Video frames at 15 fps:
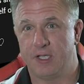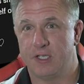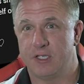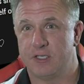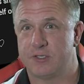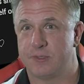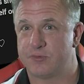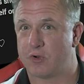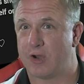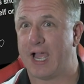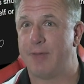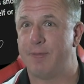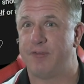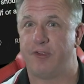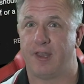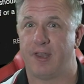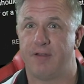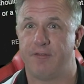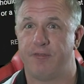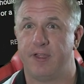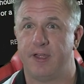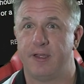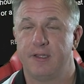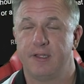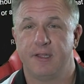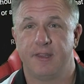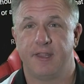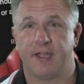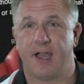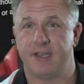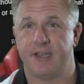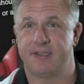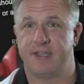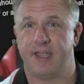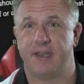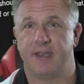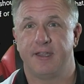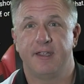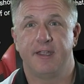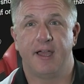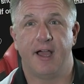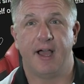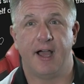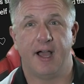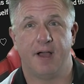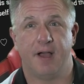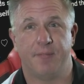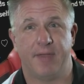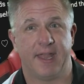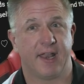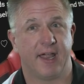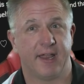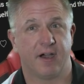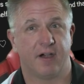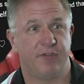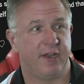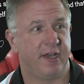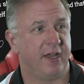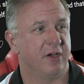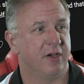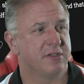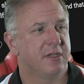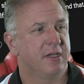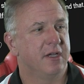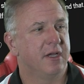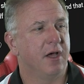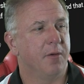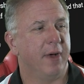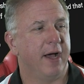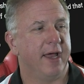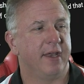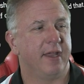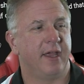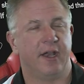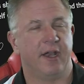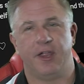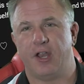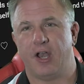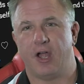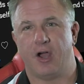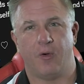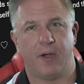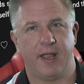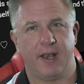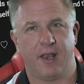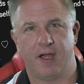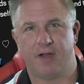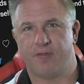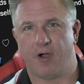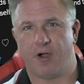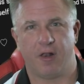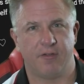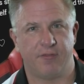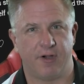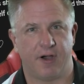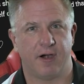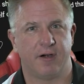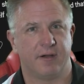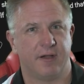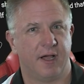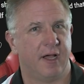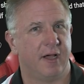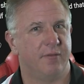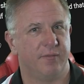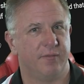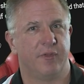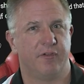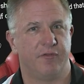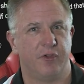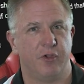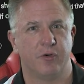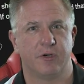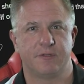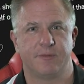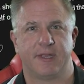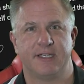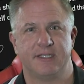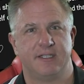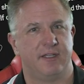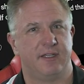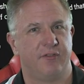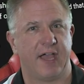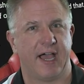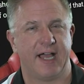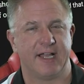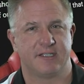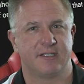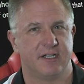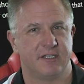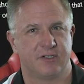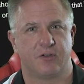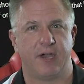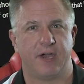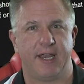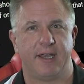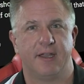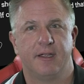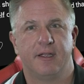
subscribe if you love the content and like our videos. But I love all of our viewers because you've got such great